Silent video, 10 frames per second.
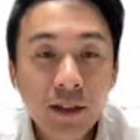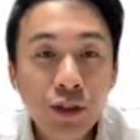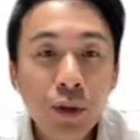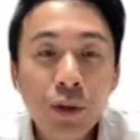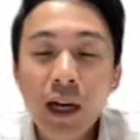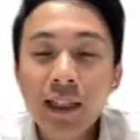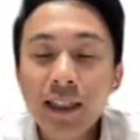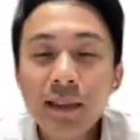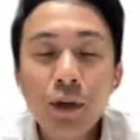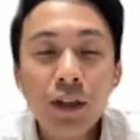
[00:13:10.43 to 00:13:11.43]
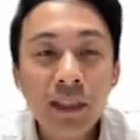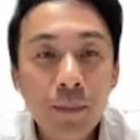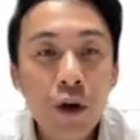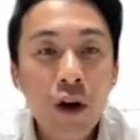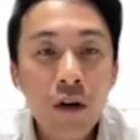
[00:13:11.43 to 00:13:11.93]
So I think that's about the
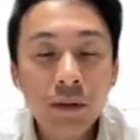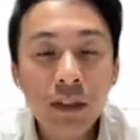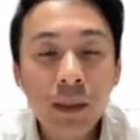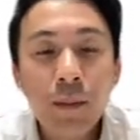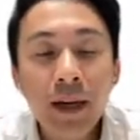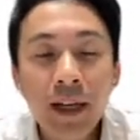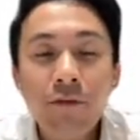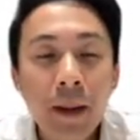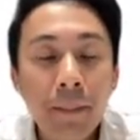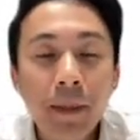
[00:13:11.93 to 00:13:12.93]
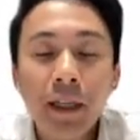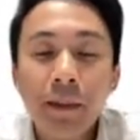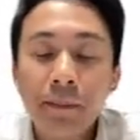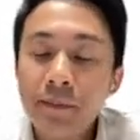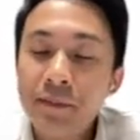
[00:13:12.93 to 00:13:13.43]
Singapore Singapore market wrap.
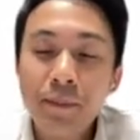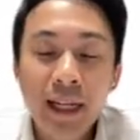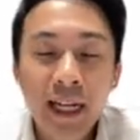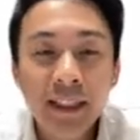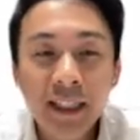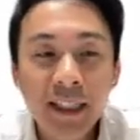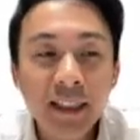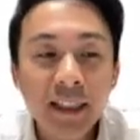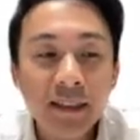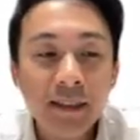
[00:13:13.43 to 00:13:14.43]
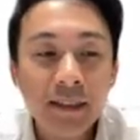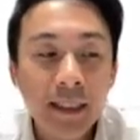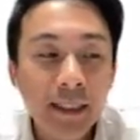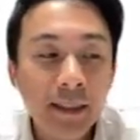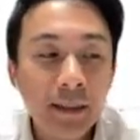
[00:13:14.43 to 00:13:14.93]
Um, the main idea is I
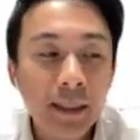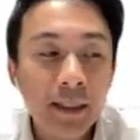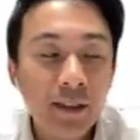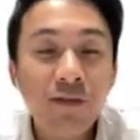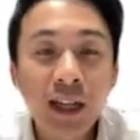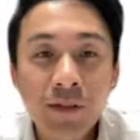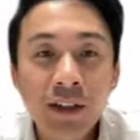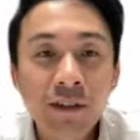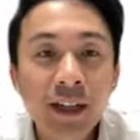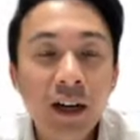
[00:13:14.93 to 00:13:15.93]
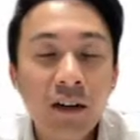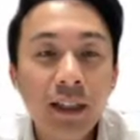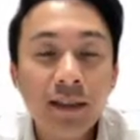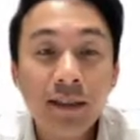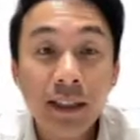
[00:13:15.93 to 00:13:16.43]
think the the flavor right now
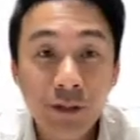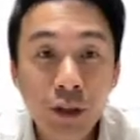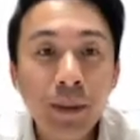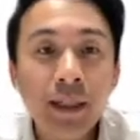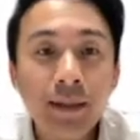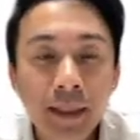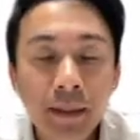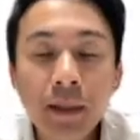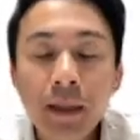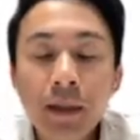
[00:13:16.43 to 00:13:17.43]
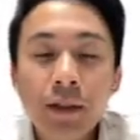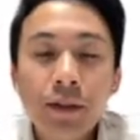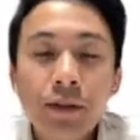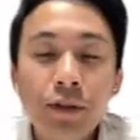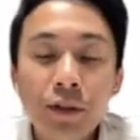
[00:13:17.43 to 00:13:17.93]
is the reopening team.
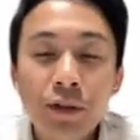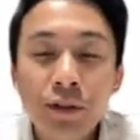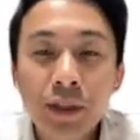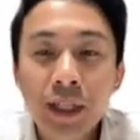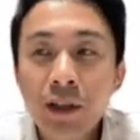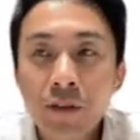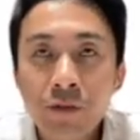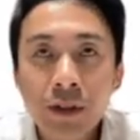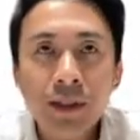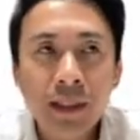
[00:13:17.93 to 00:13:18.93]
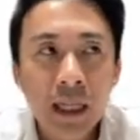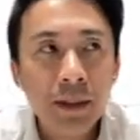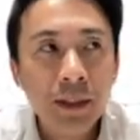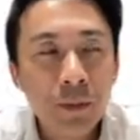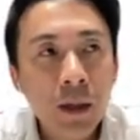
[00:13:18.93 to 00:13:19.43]
So today Comfort was up
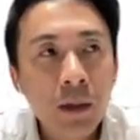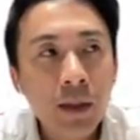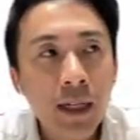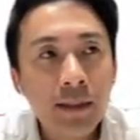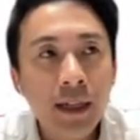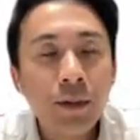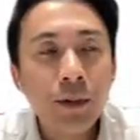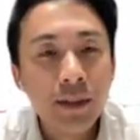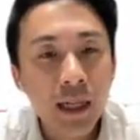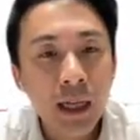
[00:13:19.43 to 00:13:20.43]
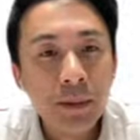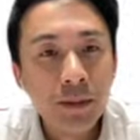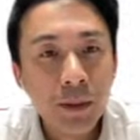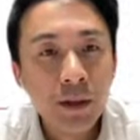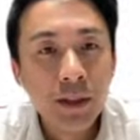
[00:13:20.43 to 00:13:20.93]
as well, SIA was up
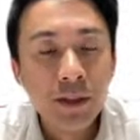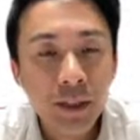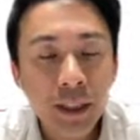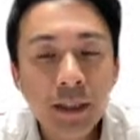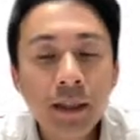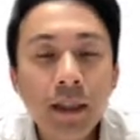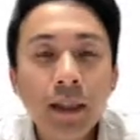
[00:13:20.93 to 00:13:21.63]
as well in the green.